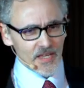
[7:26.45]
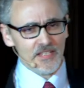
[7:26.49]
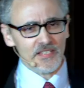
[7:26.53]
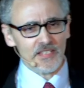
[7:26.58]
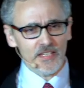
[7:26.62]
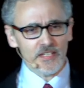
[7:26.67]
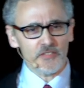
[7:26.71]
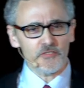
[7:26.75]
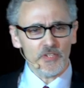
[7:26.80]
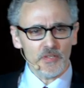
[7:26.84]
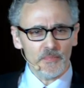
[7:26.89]

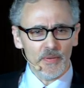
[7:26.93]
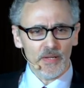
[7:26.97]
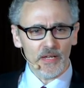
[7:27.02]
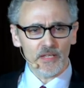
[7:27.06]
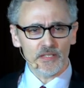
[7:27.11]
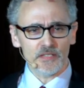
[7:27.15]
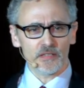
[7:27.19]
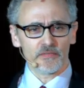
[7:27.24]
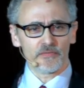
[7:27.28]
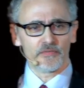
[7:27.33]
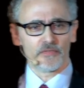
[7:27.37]
it's literally
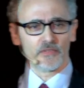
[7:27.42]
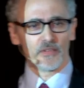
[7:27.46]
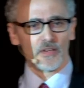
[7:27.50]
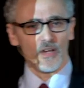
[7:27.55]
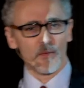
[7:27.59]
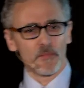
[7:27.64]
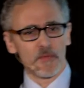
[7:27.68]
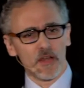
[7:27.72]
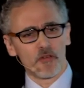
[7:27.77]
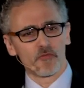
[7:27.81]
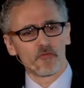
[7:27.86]
billions of,
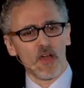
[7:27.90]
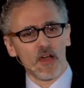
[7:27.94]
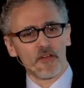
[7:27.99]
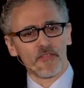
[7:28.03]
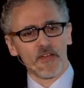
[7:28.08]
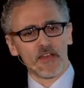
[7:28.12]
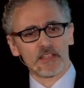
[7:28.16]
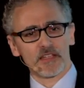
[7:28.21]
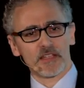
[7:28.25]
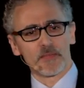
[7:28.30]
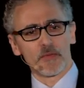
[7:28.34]
I mean, a
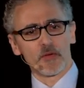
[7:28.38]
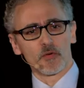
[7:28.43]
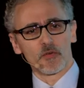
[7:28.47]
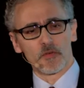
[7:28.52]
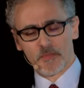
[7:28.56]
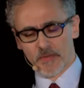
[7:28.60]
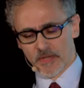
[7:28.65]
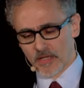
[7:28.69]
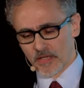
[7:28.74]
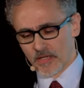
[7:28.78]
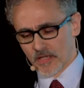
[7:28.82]
rough estimate
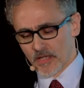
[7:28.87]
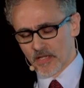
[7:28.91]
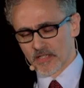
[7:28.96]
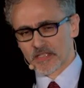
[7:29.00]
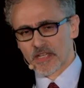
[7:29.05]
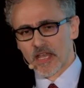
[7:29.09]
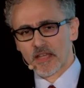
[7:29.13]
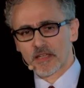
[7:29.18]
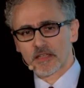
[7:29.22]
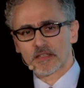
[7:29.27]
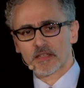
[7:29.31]
would be
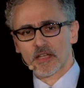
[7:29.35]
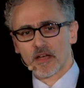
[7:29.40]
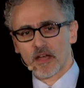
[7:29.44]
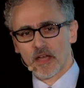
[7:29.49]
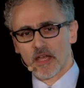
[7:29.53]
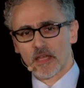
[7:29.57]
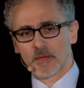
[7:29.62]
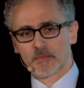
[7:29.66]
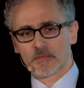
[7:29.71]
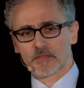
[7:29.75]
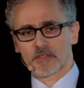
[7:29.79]
10
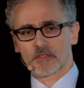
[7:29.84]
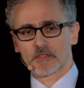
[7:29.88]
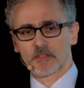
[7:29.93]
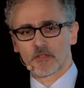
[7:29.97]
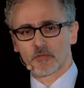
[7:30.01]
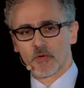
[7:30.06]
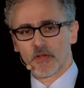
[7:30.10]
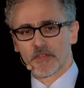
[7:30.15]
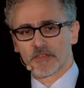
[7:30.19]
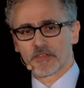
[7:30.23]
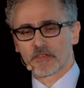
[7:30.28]
times
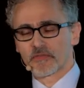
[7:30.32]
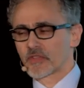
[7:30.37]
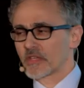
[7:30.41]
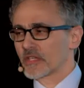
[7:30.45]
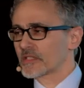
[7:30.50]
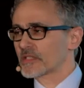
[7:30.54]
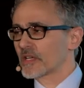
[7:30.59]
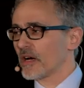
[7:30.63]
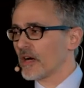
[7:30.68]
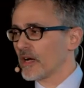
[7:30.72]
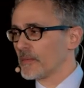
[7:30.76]
the width of
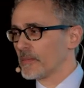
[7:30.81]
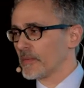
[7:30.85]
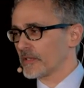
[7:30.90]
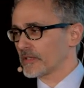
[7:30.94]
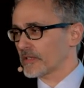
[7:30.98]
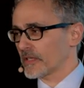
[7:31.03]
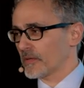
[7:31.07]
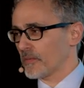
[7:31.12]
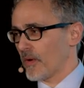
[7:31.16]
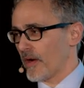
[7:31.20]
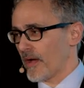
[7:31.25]
the entire
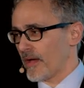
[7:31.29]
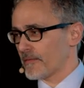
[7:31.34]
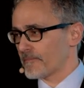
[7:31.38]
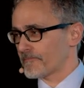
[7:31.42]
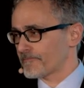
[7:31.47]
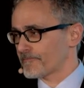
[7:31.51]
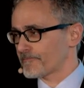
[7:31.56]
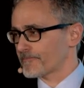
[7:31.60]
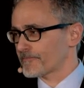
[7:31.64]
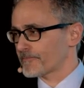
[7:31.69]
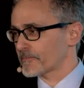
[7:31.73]
Milky Way.
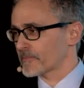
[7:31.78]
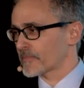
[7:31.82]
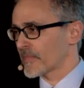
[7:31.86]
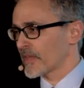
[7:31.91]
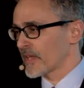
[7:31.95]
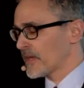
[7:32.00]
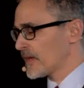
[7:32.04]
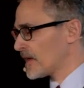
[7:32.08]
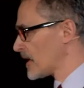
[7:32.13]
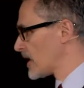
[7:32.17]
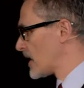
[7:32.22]

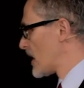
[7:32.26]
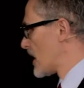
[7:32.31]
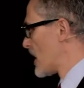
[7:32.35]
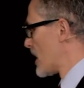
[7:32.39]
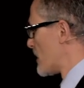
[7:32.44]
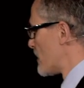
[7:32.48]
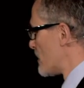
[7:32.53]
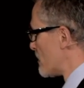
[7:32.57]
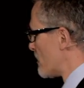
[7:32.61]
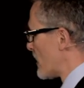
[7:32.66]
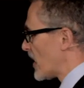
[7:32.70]

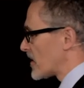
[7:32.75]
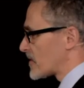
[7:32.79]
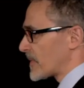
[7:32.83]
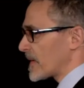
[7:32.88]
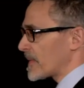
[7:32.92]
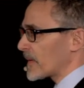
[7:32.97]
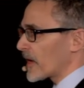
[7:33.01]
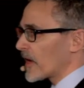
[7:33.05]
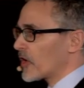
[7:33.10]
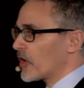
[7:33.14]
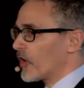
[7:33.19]
Most
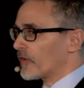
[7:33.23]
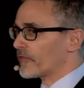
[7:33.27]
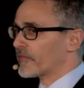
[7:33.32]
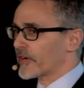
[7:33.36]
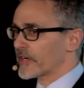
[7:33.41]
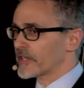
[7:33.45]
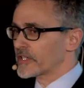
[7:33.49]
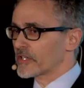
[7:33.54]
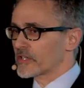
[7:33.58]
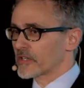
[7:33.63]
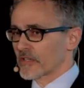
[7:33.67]
people are not
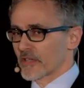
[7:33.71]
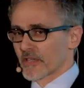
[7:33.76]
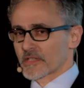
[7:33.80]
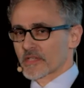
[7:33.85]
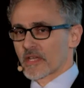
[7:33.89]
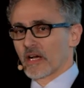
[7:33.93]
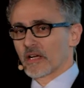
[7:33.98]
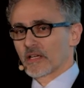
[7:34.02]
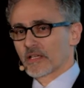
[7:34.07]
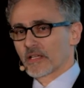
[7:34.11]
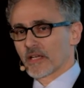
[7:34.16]
very good at
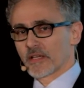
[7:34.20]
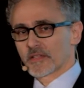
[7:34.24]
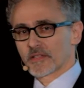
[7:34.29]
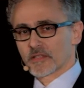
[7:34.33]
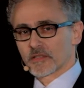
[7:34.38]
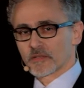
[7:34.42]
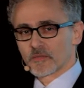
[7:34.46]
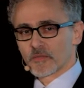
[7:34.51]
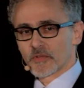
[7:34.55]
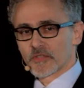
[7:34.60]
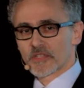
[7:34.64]
this
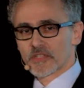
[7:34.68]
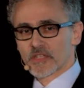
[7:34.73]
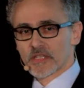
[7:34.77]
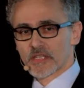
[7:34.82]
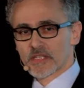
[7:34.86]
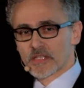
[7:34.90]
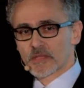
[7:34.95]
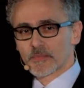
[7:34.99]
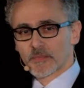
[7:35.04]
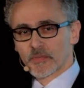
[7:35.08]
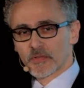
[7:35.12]
calculation, which is a
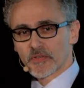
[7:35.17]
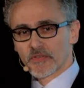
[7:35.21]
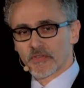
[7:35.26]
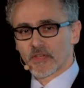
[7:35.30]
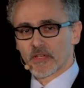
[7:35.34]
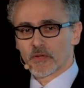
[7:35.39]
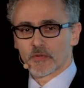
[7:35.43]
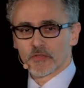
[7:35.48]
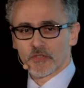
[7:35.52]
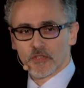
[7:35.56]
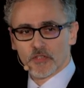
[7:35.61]
simple
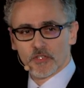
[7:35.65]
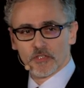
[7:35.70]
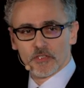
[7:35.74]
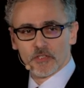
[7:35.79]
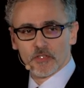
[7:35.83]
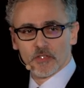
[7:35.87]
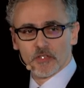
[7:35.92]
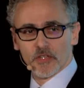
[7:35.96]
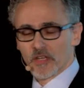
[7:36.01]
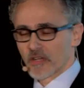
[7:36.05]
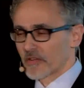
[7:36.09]
thing which you can
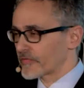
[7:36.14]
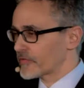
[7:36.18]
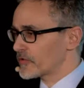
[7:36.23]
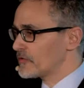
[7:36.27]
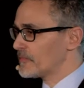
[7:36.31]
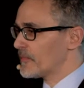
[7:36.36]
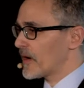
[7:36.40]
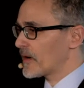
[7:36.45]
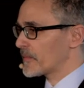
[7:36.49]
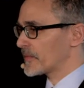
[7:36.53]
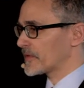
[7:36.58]
do in a
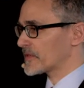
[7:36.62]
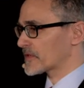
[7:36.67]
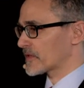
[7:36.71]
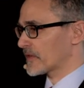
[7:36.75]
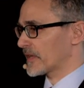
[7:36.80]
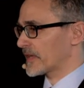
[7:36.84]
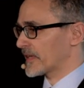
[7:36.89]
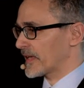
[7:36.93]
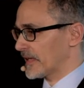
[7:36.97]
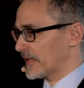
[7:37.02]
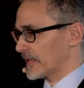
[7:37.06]
few moments
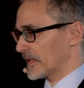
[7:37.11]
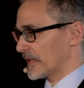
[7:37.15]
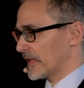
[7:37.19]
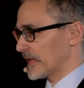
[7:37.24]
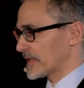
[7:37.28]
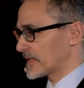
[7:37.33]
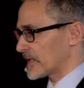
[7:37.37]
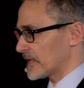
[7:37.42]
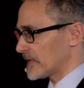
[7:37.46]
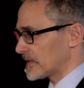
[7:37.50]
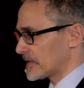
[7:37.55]
on a
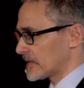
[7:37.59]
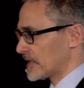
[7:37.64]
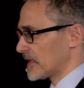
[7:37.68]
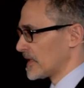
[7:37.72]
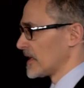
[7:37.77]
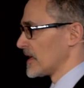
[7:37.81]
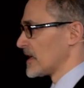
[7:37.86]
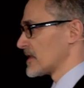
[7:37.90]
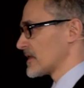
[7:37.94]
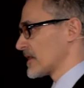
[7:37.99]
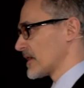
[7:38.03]
calculator,
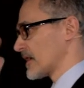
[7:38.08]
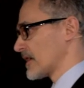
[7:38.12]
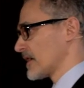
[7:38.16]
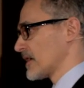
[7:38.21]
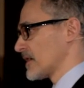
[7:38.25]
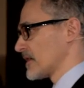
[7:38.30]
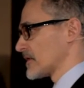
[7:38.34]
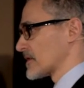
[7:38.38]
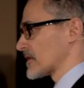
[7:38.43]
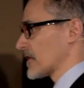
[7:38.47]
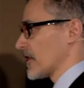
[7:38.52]

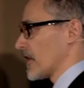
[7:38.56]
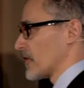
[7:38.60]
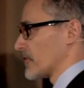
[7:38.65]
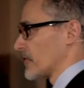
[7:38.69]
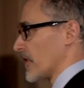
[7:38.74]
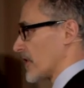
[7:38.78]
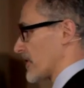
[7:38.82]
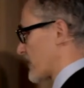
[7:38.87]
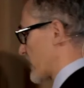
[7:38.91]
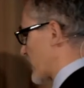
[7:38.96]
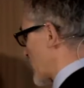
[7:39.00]
thinking slow
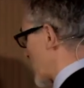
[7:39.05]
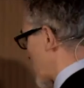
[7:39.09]
rather than